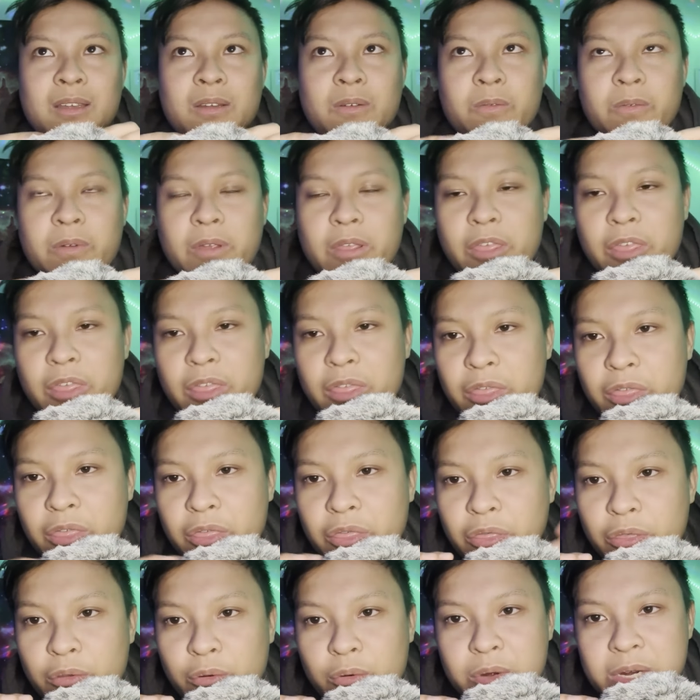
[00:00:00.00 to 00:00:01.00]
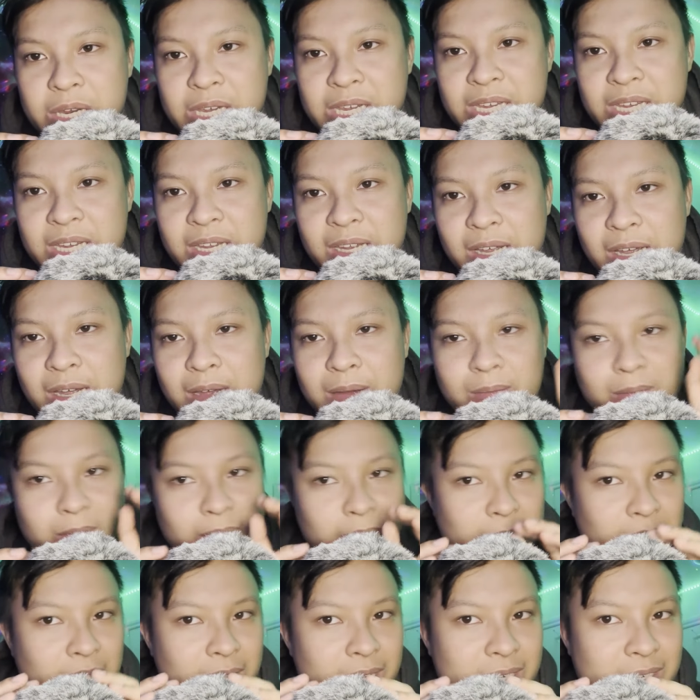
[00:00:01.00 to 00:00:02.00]
with 3
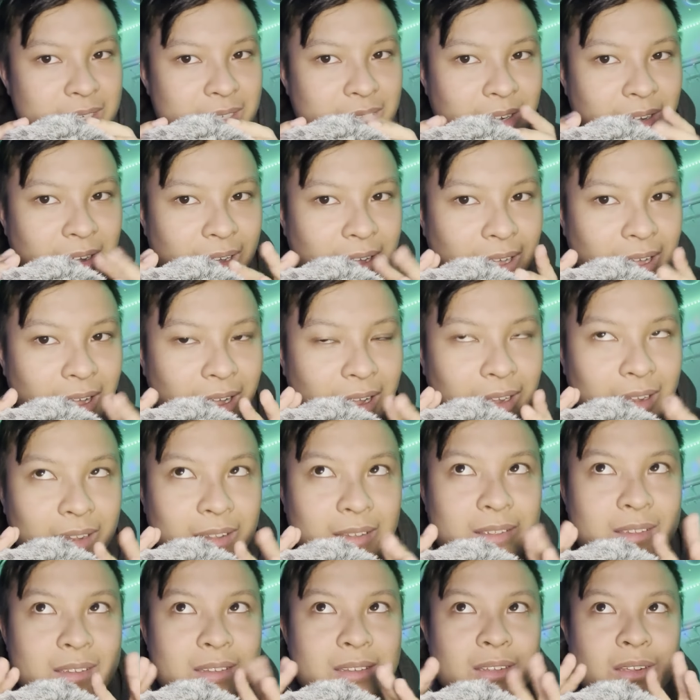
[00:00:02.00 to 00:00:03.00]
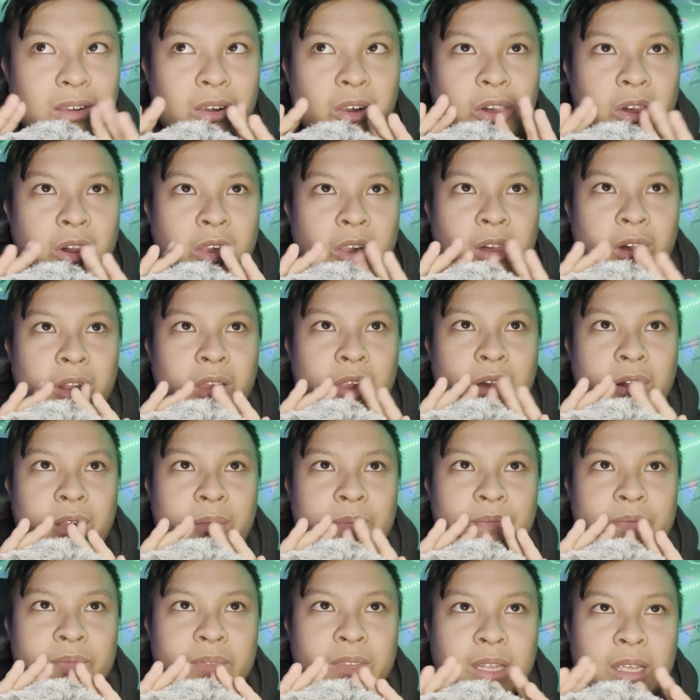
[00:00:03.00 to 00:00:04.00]
missed calls.
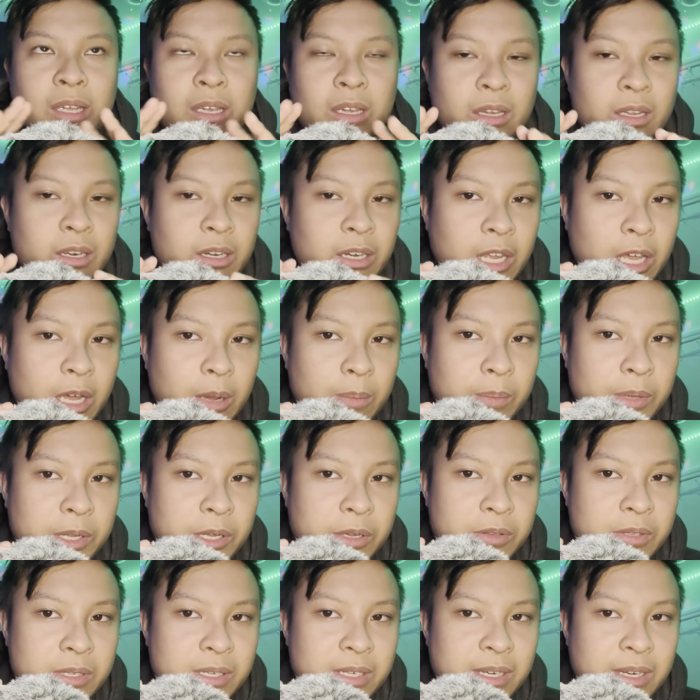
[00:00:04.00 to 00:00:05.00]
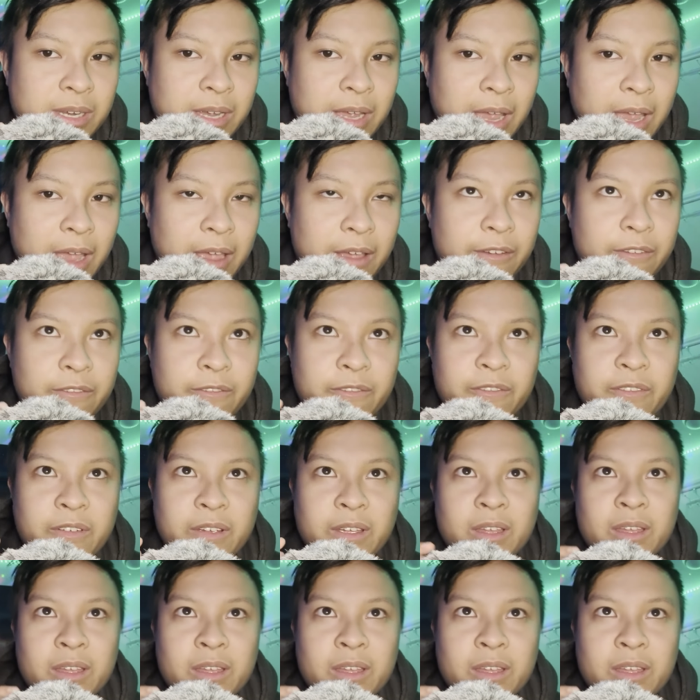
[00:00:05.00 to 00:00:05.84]
WTF.